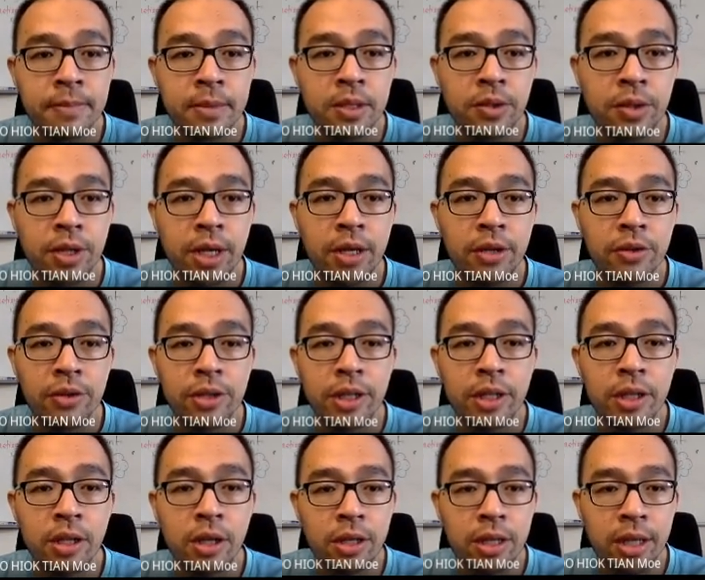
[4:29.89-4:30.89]
Okay, you turn
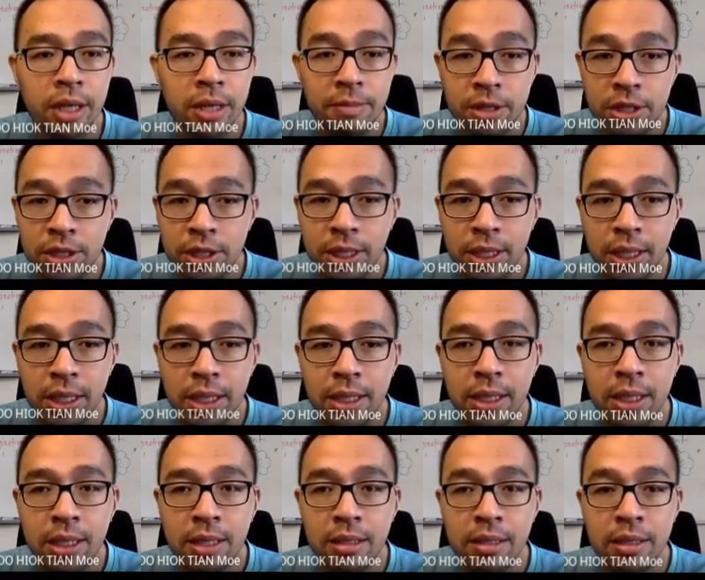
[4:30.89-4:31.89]
on the immersion
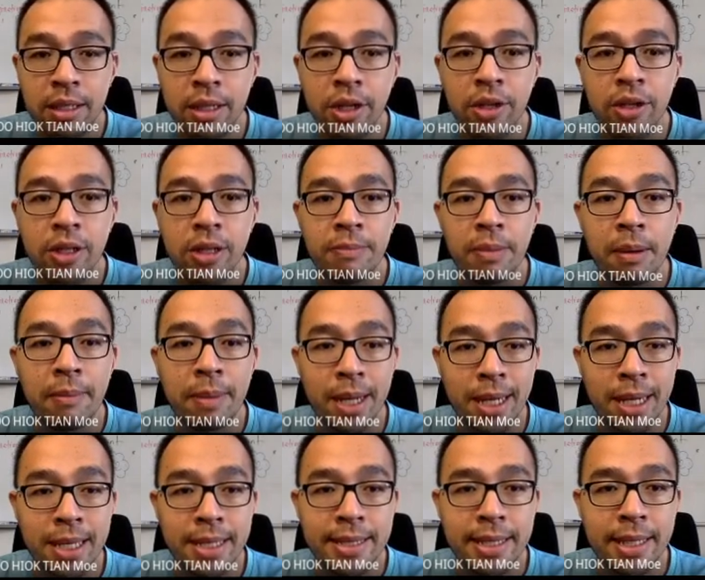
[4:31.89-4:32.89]
heater, turn on the
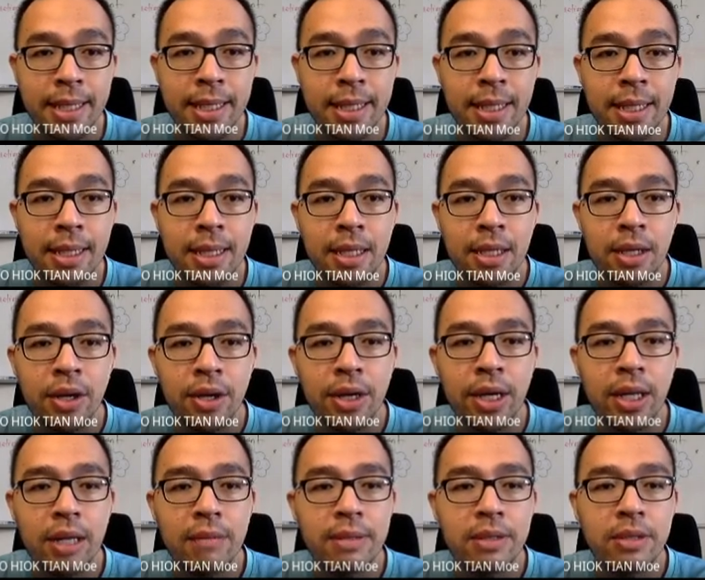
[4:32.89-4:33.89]
pemanas lah. Okay,
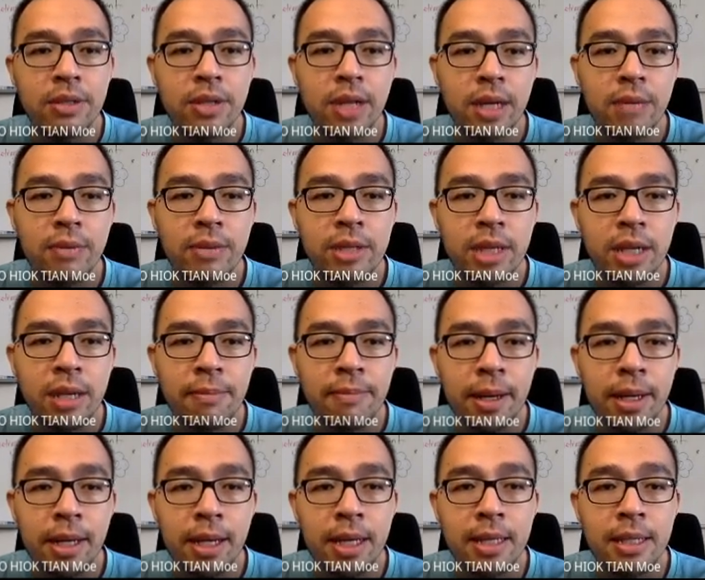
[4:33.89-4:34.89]
lepas tu dia akan menjadi
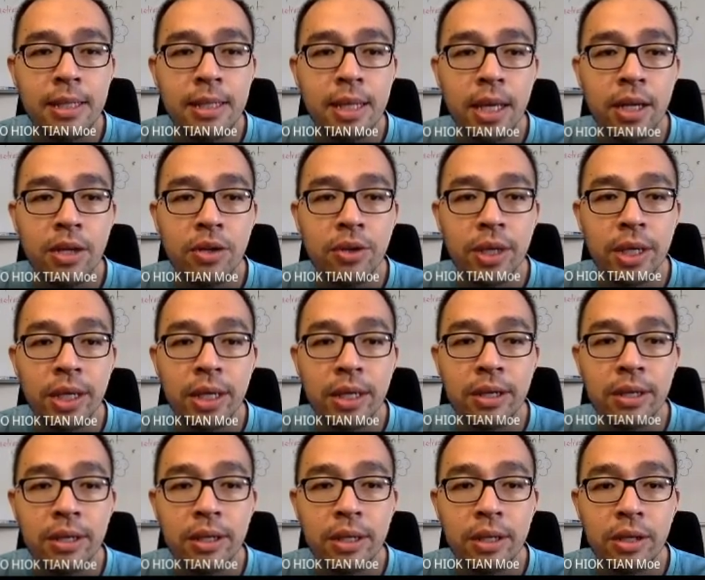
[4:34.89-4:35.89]
panas and
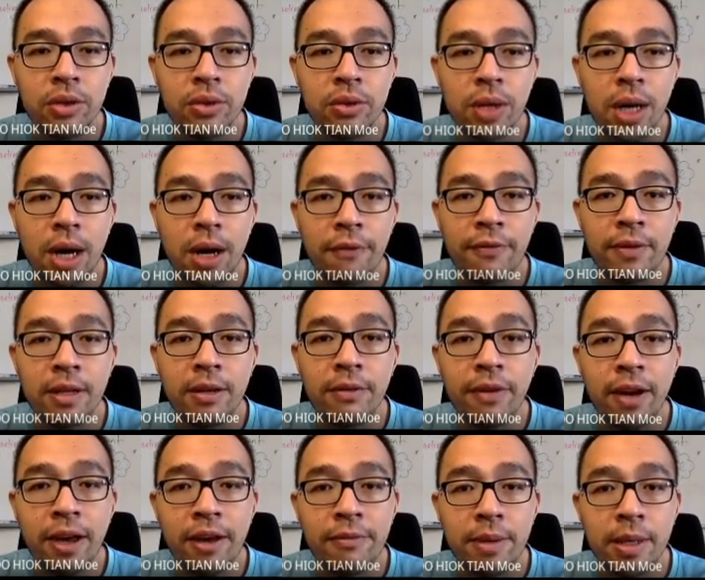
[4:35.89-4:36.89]
you after
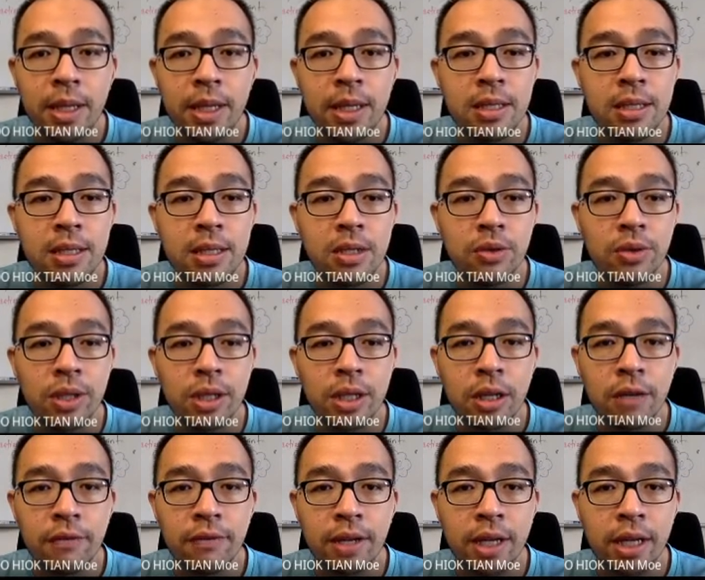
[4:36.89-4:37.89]
5 minutes, you turn
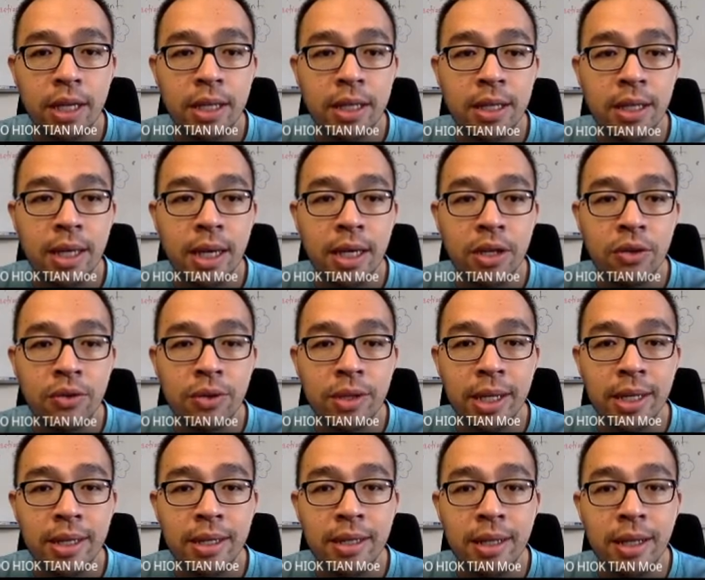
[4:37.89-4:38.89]
off the heater and you
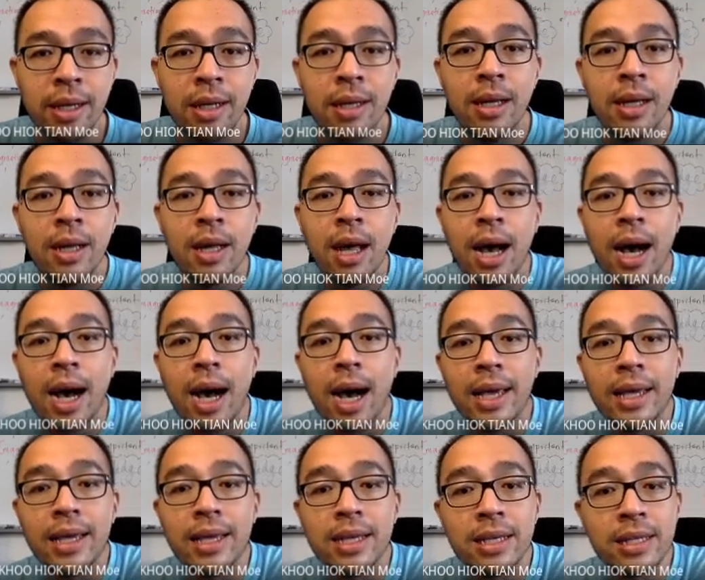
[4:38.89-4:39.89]
take the
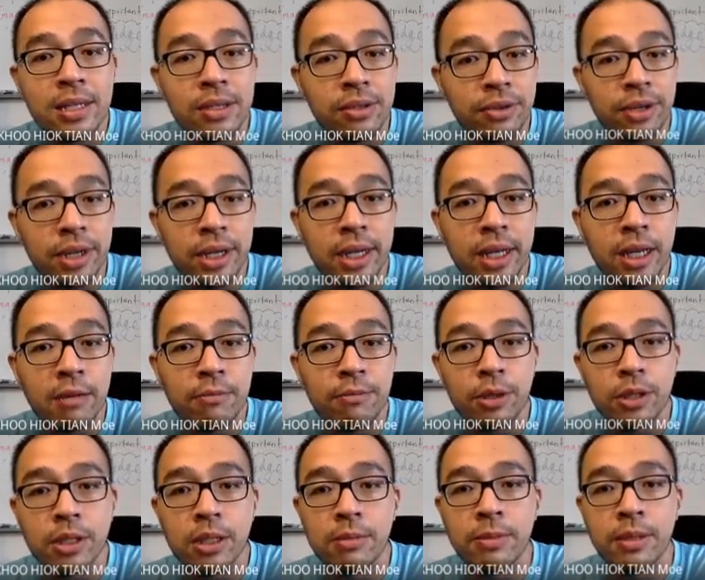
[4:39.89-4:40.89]
highest reading
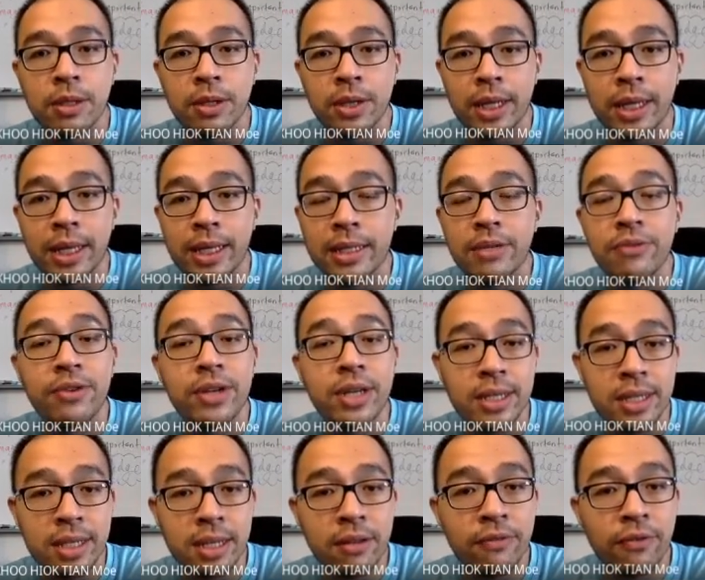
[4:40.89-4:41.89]
possible. Okay, there's a
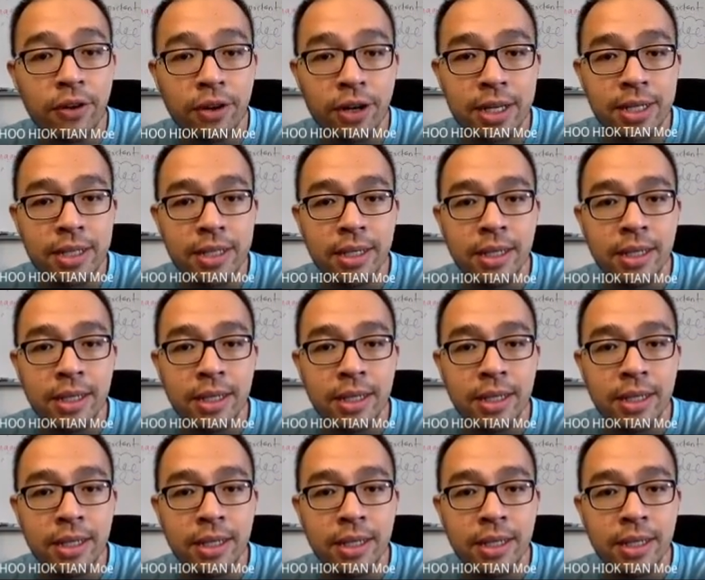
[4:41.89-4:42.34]
reason for this.